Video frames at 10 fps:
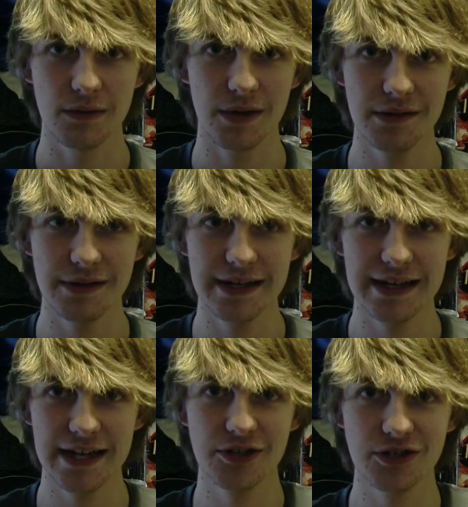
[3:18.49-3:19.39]
Why do I
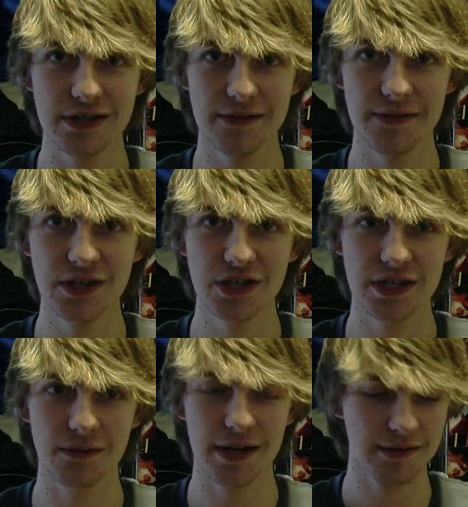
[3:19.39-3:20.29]
need HD
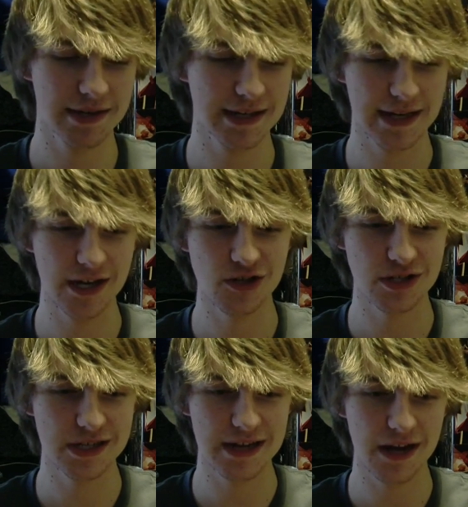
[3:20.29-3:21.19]
vision? Why do I need
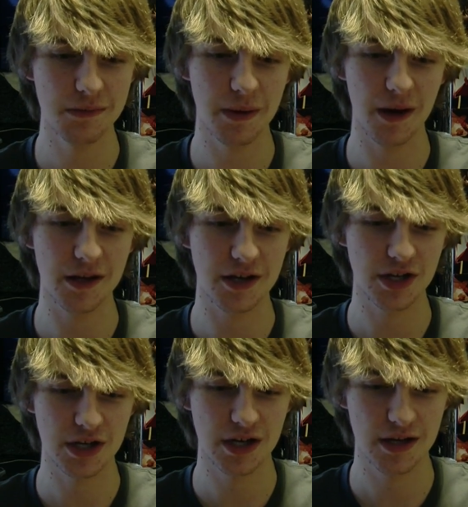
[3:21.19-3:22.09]
HD nail polish?
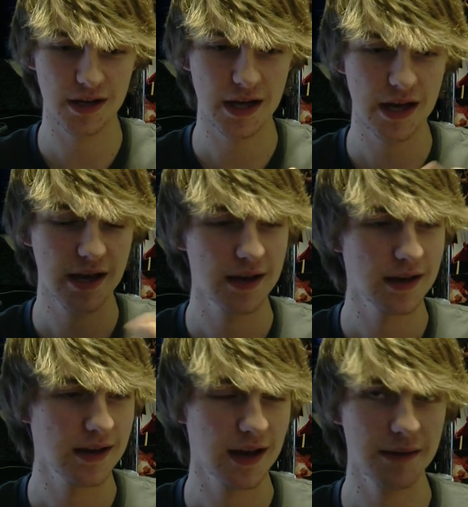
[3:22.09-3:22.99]

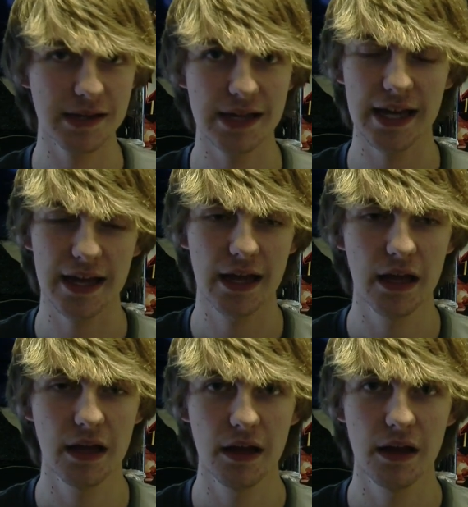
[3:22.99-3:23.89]
I mean, like,
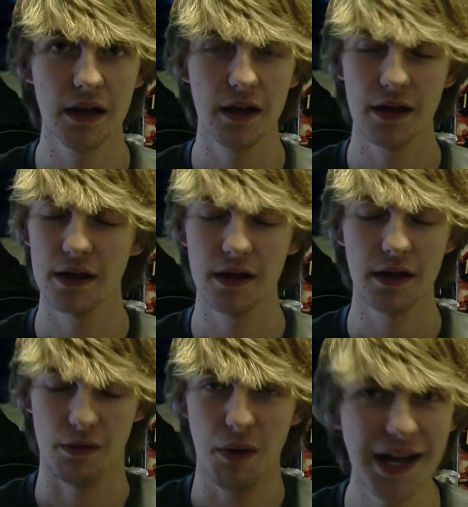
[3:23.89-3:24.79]

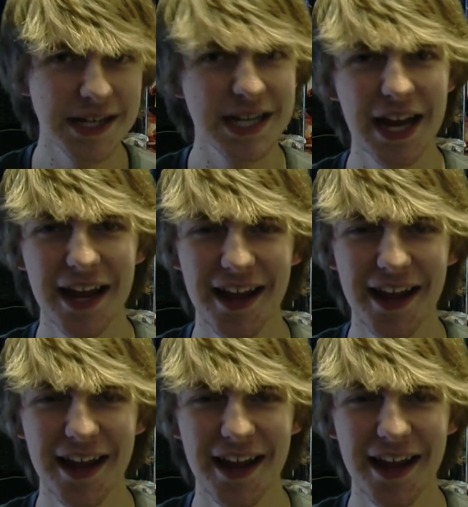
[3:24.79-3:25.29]
what?